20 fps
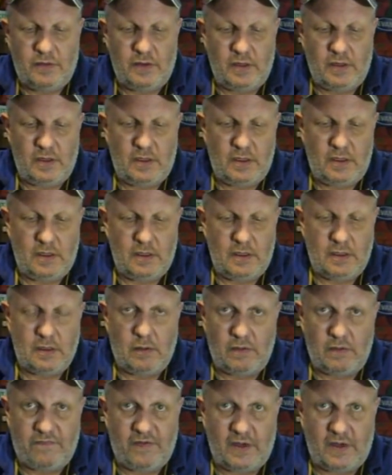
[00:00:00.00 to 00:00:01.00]
the
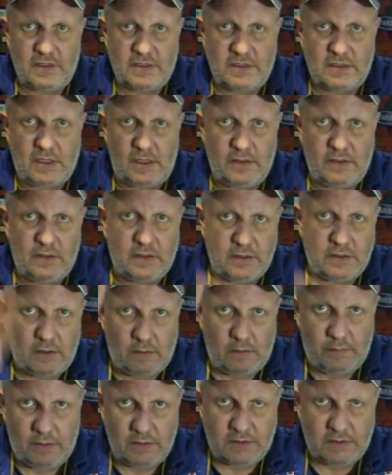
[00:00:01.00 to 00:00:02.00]
Lokfast stem, the
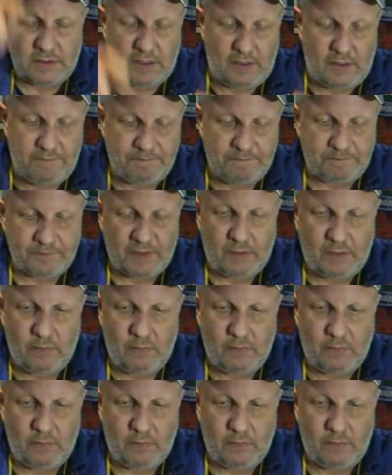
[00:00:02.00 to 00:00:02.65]
top stem,